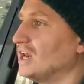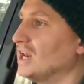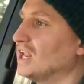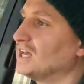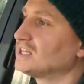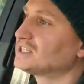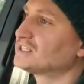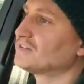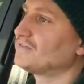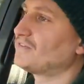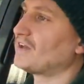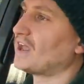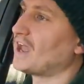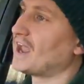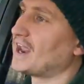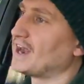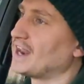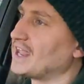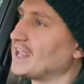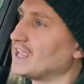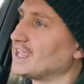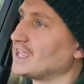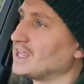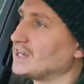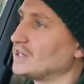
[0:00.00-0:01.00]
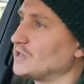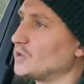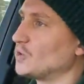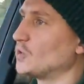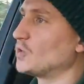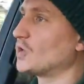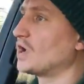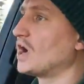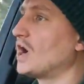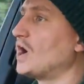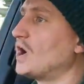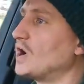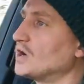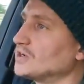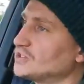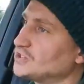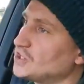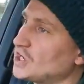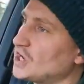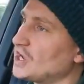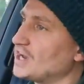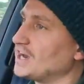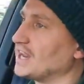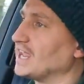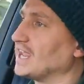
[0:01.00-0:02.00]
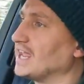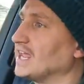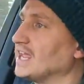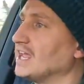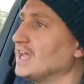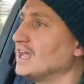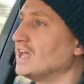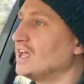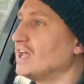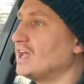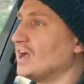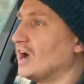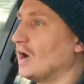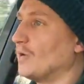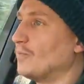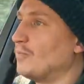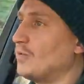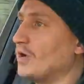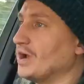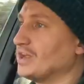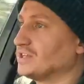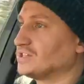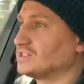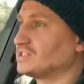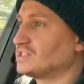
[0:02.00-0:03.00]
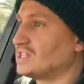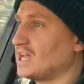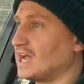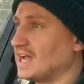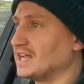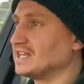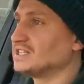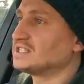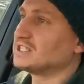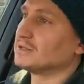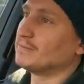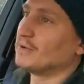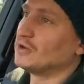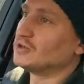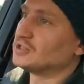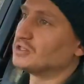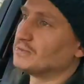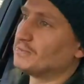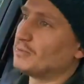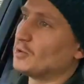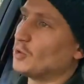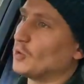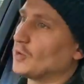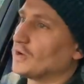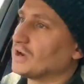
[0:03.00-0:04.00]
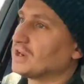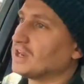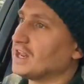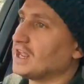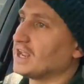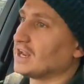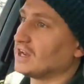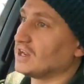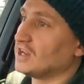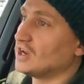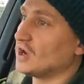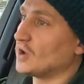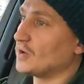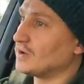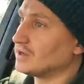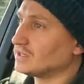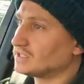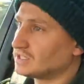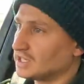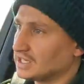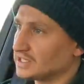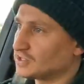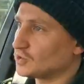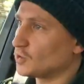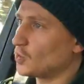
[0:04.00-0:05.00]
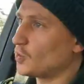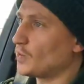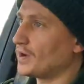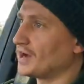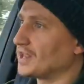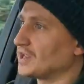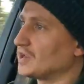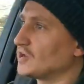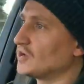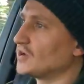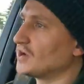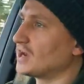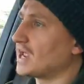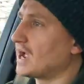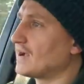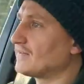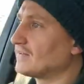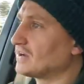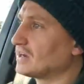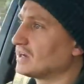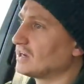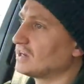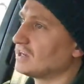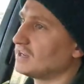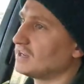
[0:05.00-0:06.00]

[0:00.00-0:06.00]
less of a headache in your car journey, of which that is the most important thing. You know, it's all well and good having